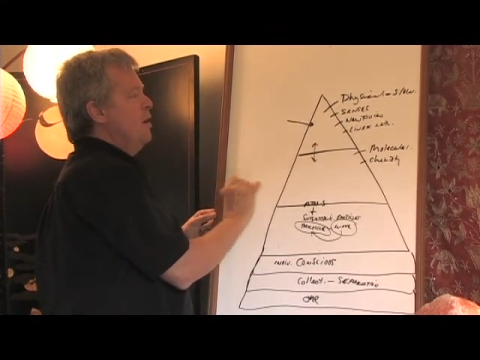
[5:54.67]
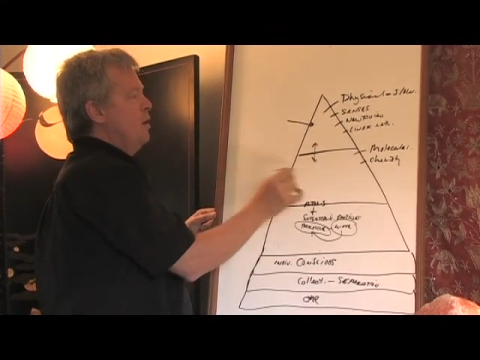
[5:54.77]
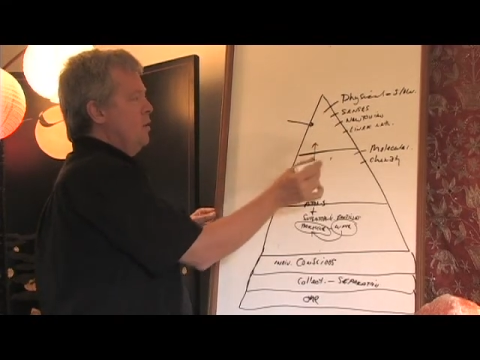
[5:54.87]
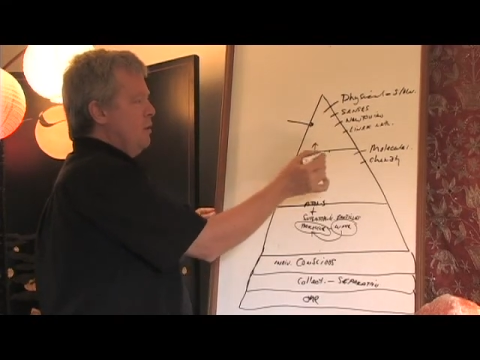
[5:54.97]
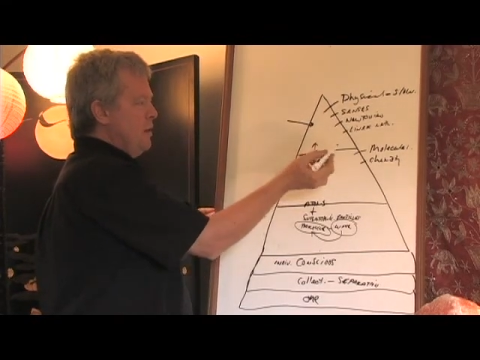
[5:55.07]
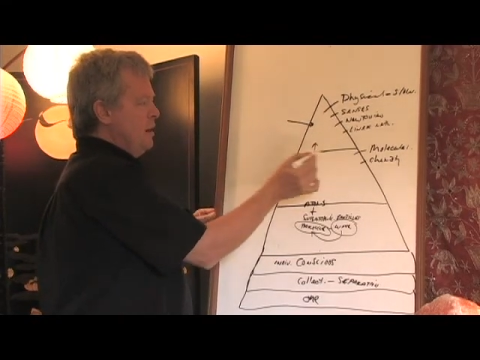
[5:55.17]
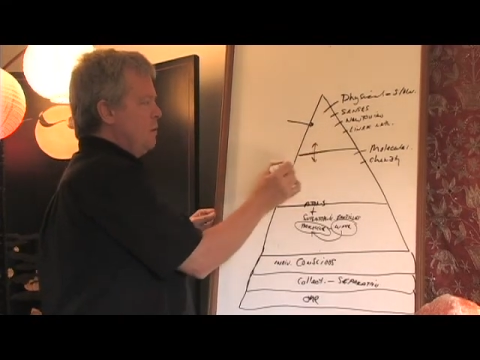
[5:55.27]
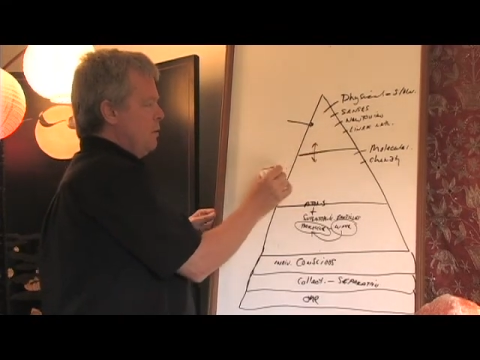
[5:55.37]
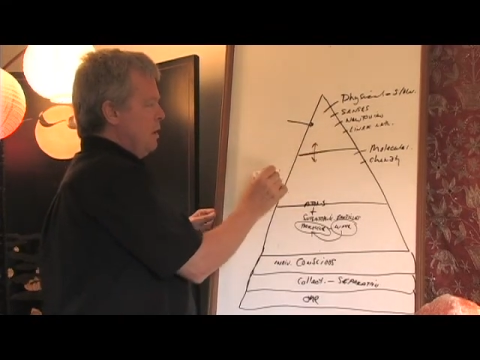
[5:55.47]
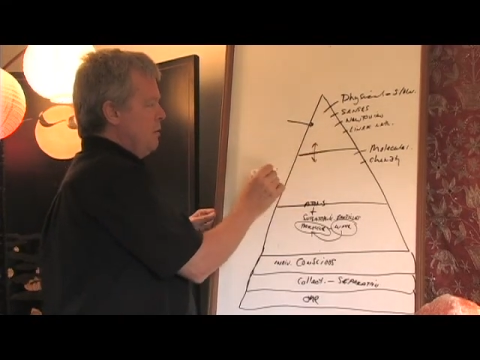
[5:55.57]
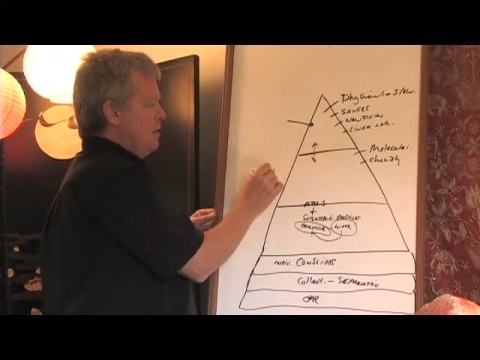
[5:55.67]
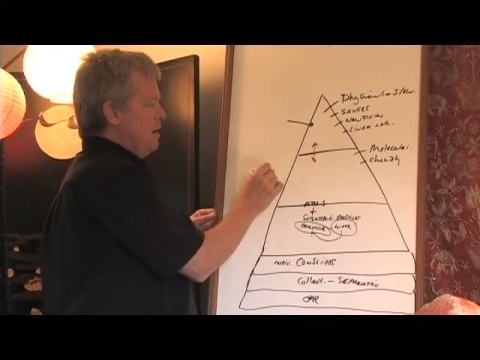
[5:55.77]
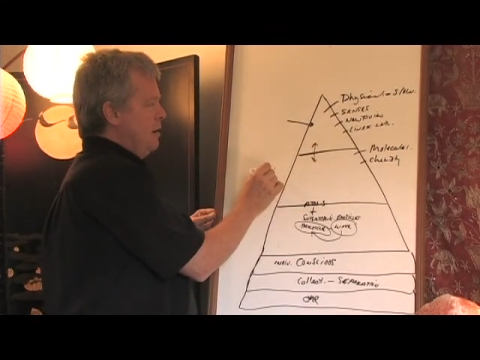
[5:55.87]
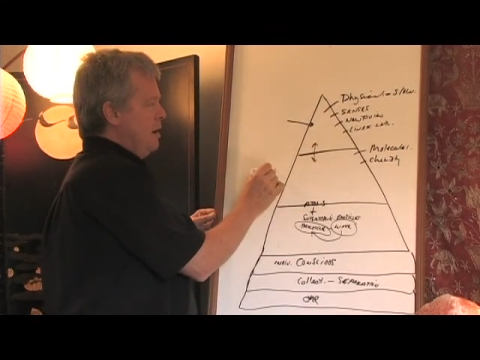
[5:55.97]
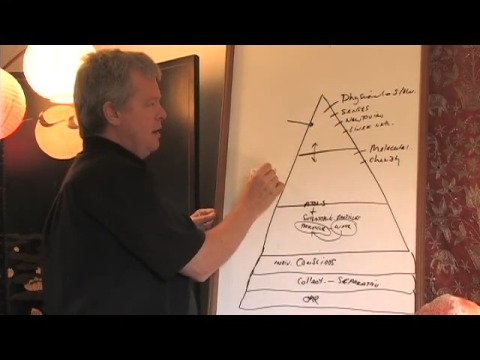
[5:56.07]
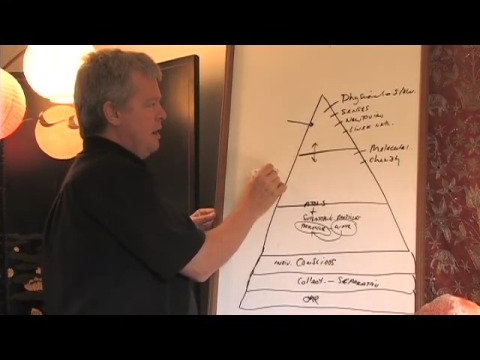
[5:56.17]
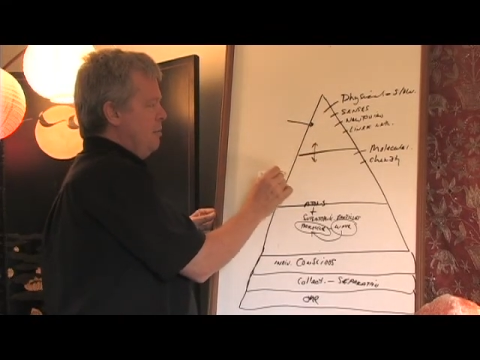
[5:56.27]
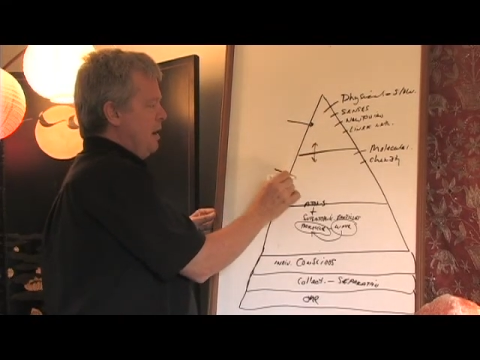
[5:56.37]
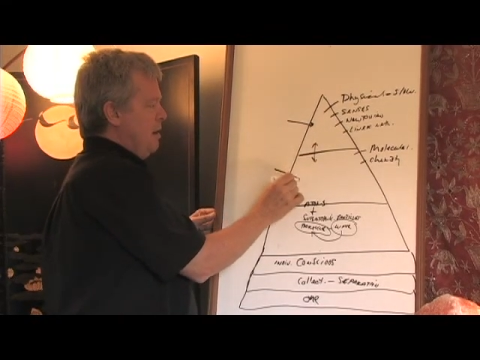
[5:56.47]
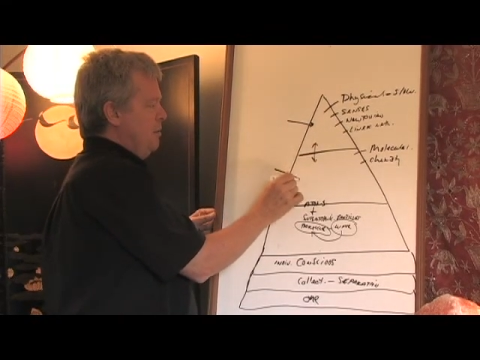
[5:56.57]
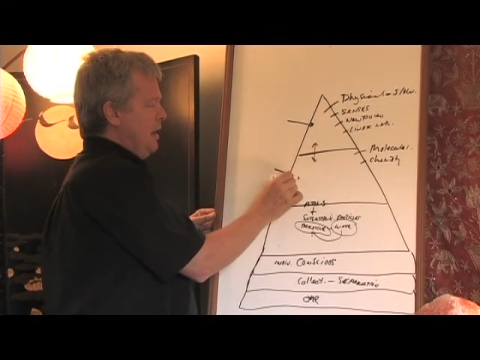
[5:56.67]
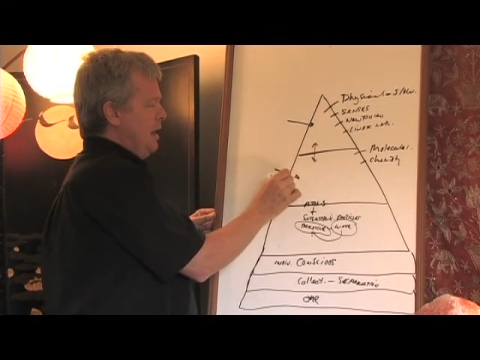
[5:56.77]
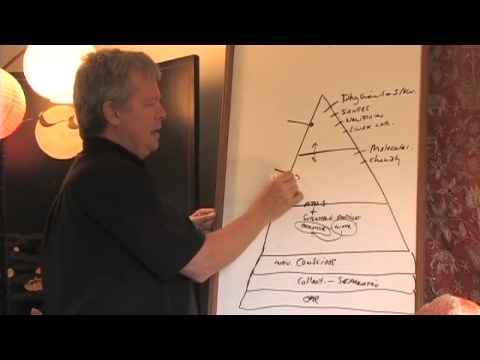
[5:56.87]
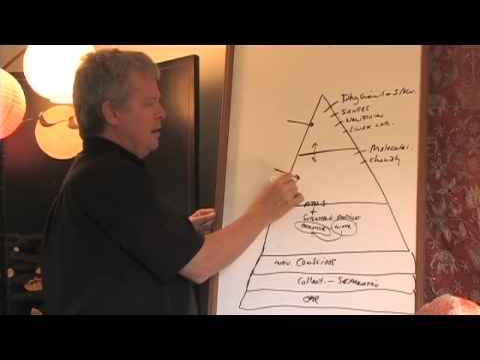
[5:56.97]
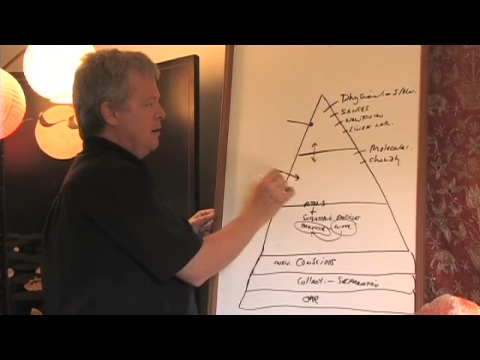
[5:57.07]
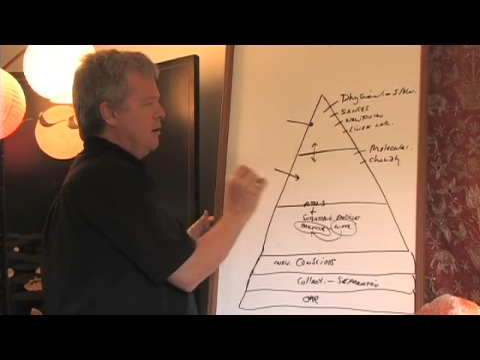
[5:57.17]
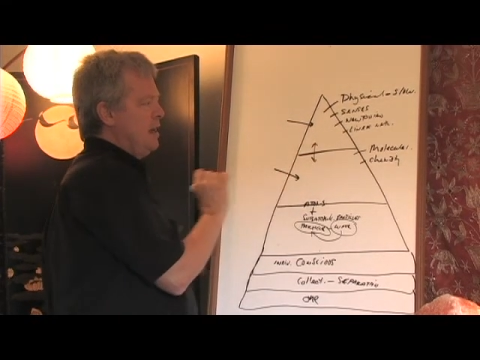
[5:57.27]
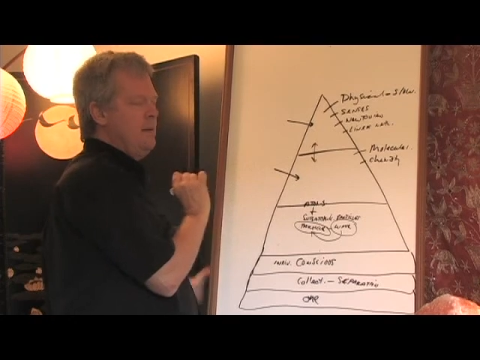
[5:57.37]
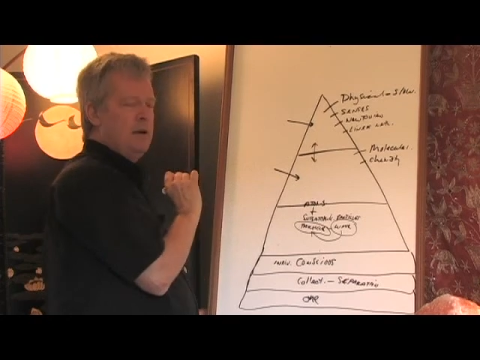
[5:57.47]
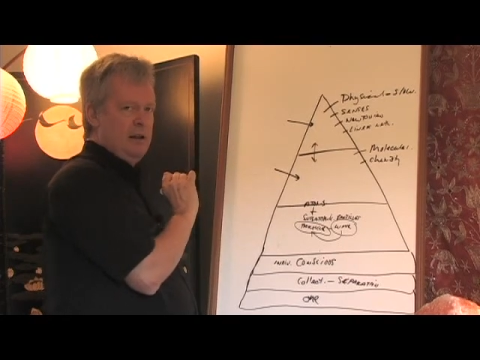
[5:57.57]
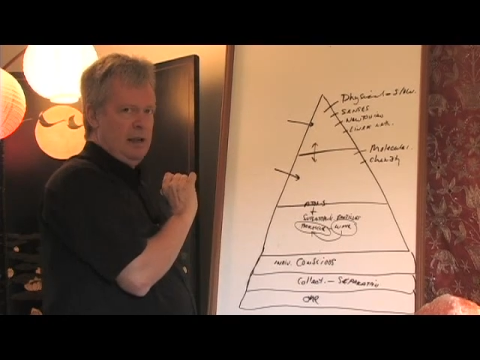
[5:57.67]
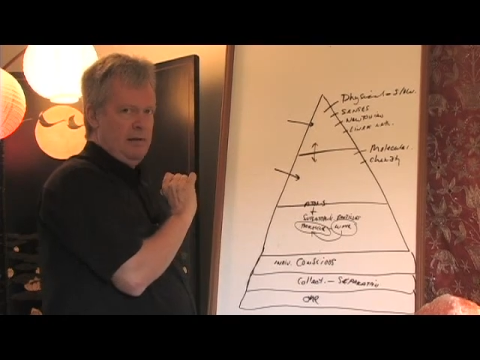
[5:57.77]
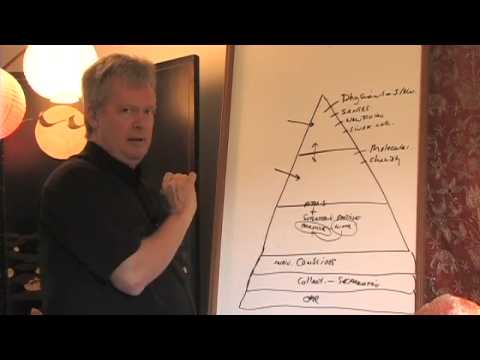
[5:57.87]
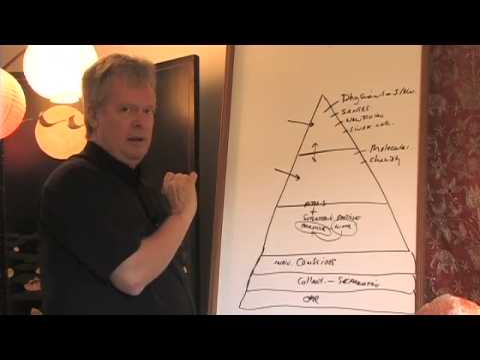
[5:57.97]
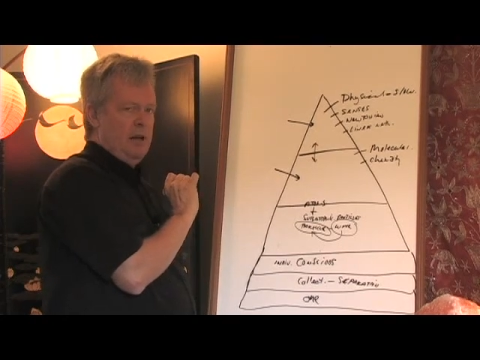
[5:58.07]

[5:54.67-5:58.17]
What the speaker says: or we could work with it on the biomolecular or chemical level.